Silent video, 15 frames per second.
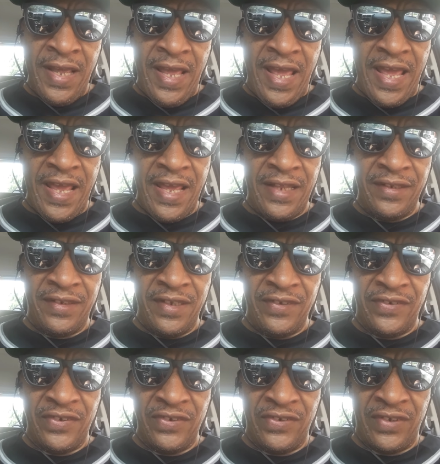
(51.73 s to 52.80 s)
And this
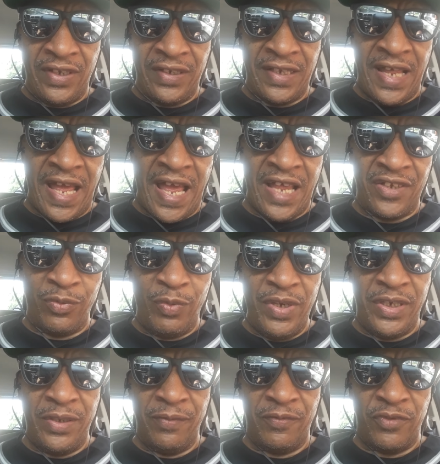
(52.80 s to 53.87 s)
is the last
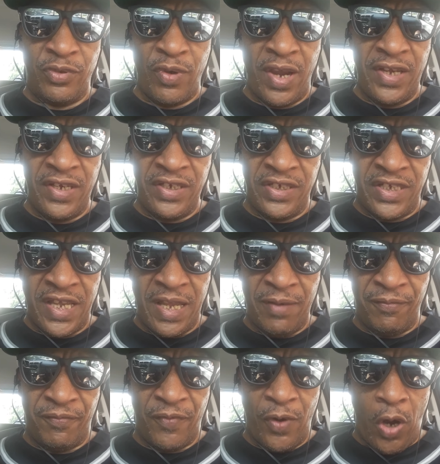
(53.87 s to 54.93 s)
week of training camp
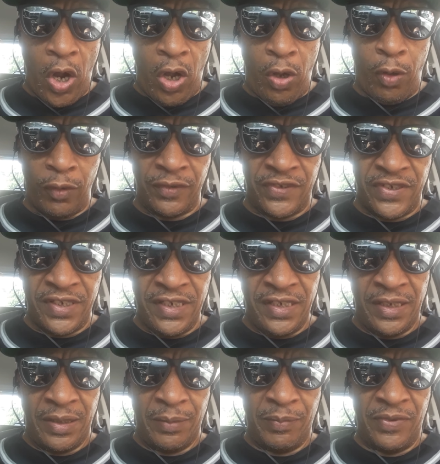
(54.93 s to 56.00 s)
for all teams.
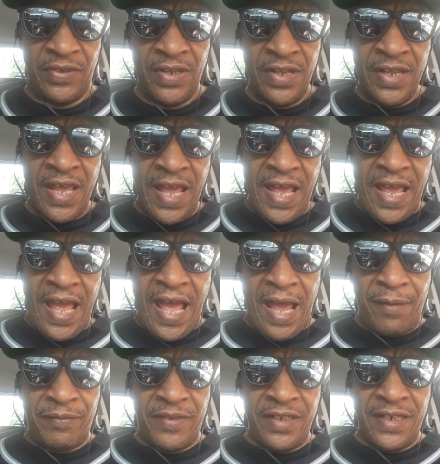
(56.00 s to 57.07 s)

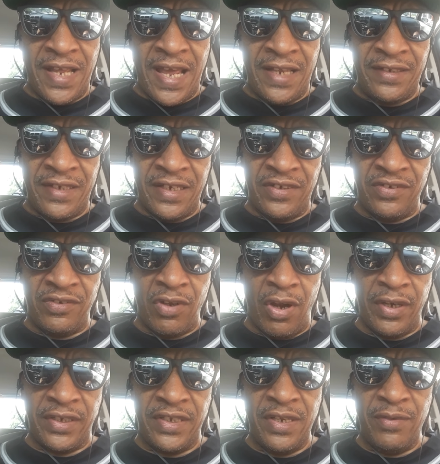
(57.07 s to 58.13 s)
After that, they
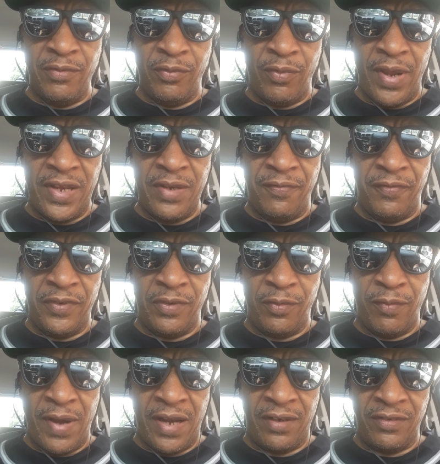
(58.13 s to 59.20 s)
start getting ready for the
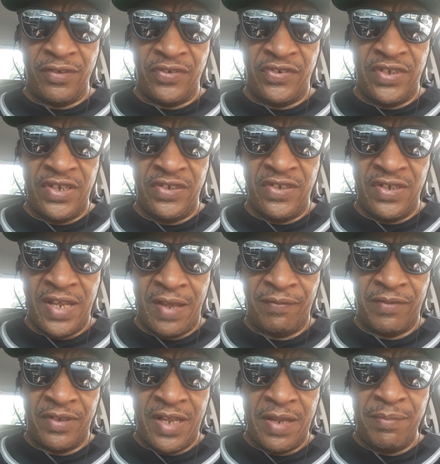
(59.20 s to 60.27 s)
regular season
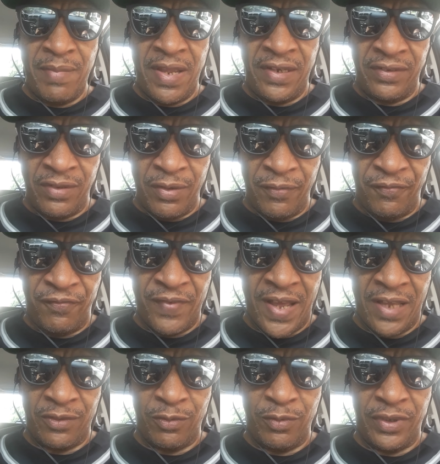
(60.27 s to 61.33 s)
after they make their
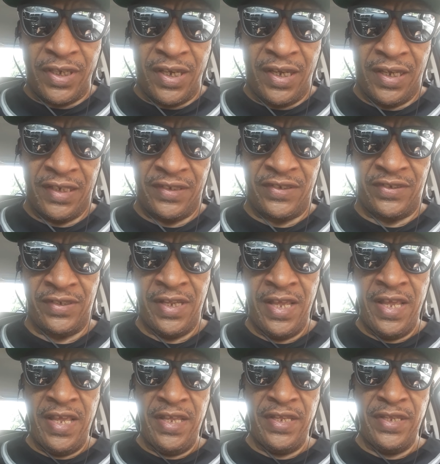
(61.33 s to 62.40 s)
final cuts.
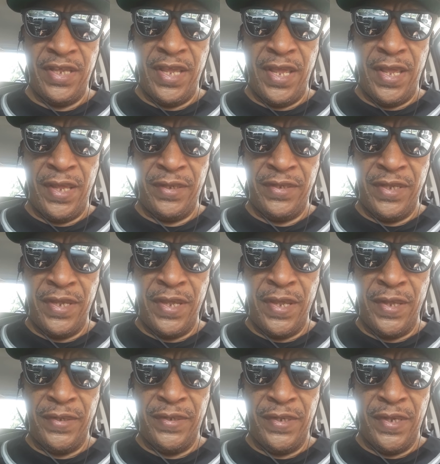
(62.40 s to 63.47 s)
Yeah,
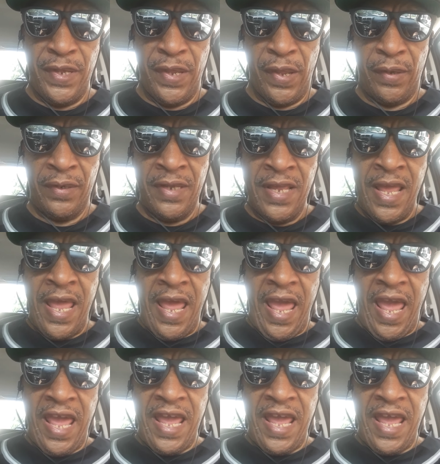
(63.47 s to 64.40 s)
yeah, yeah.